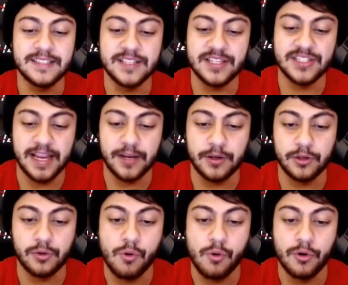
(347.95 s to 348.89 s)
to the
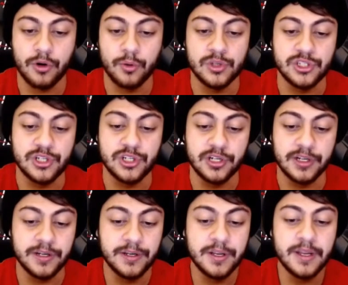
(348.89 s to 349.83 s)
second quarter was
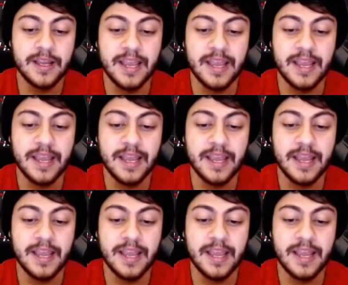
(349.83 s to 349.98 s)
good.